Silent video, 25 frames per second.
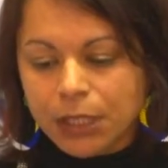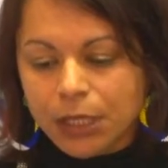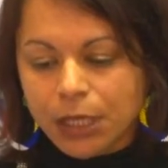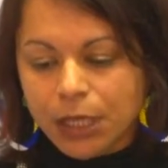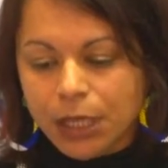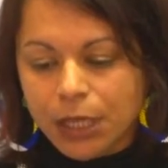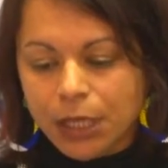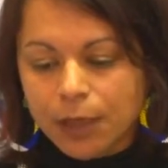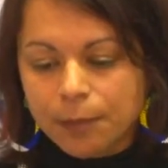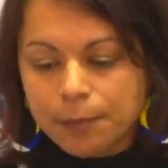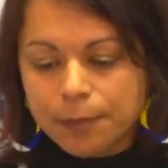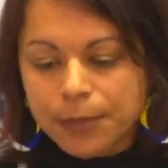
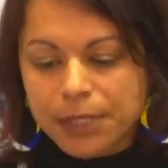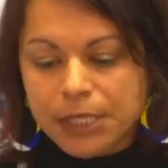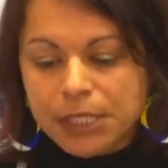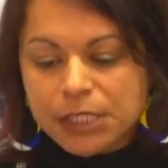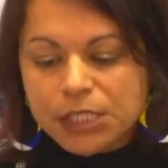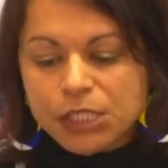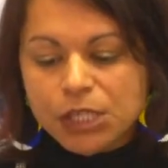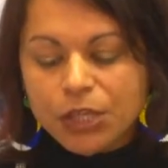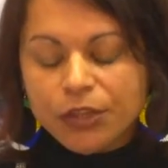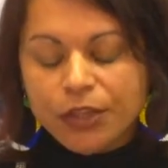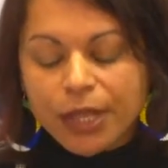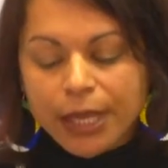Um,
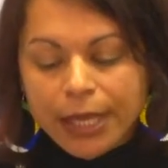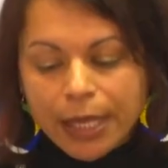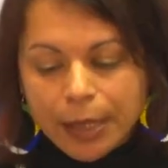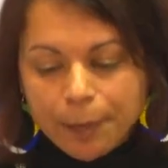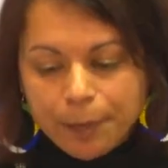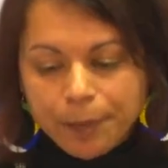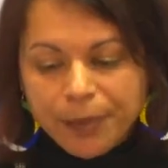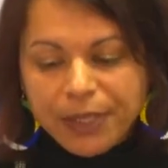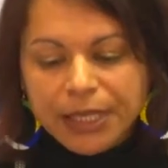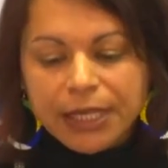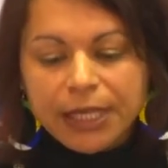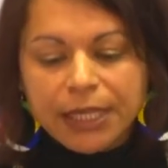so they
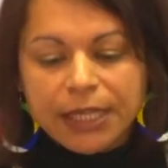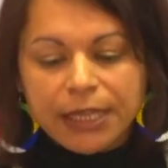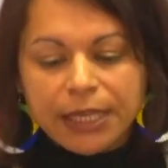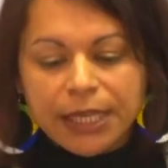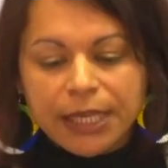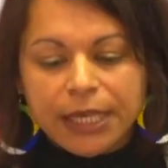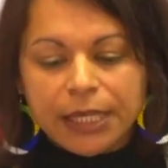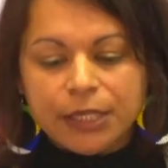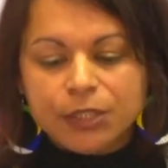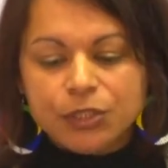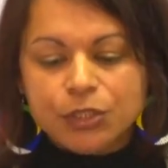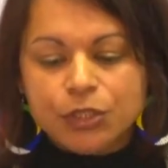appear
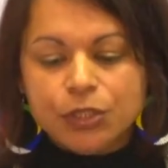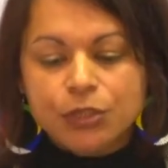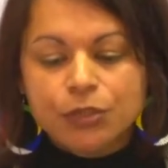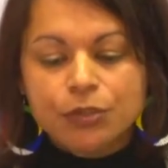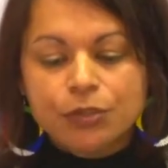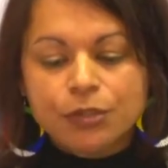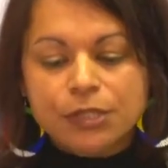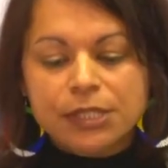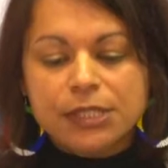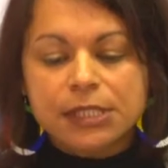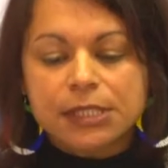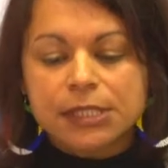there to
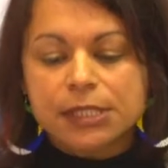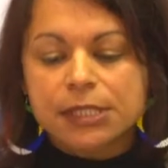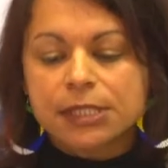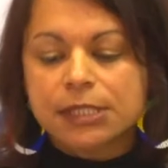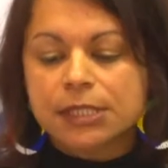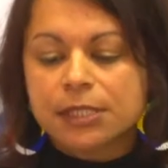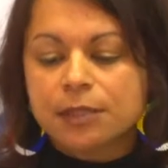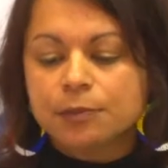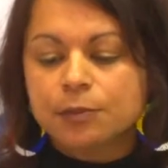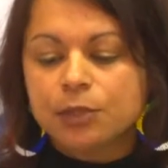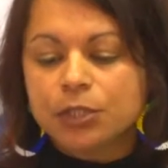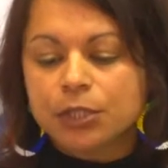use the system